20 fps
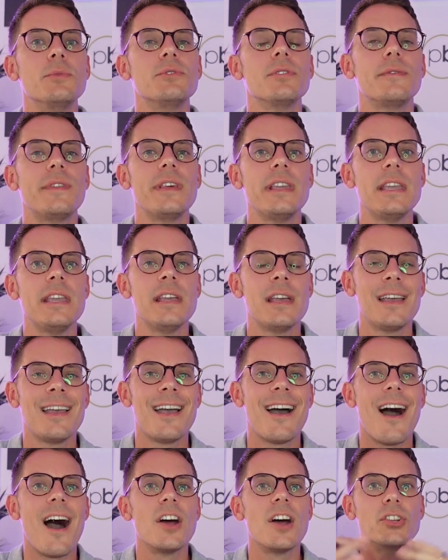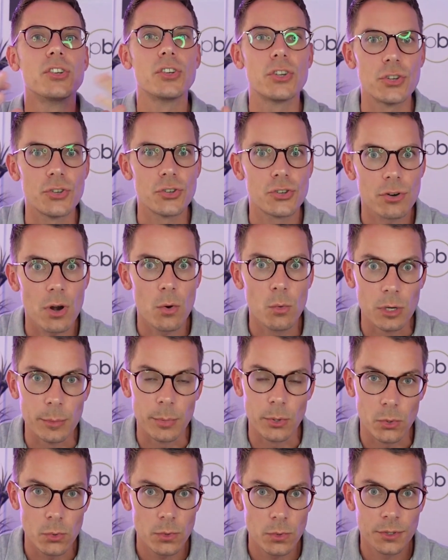of the
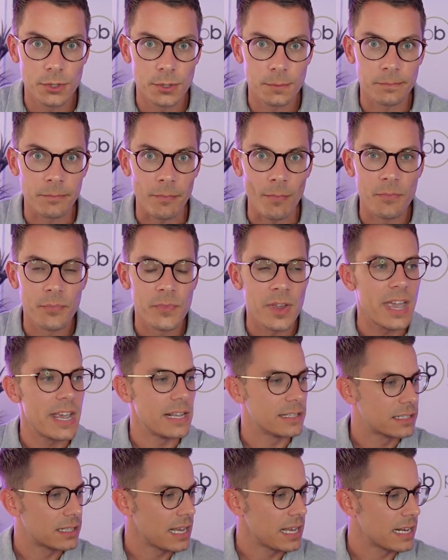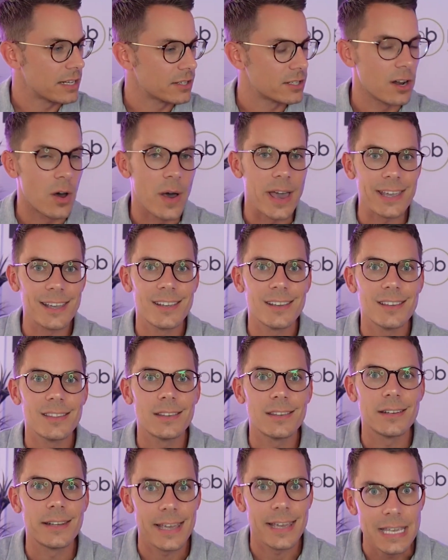uncontrollables, is things like the
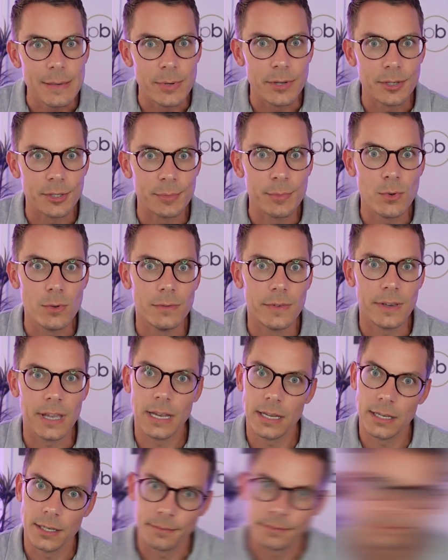neighbours moving in.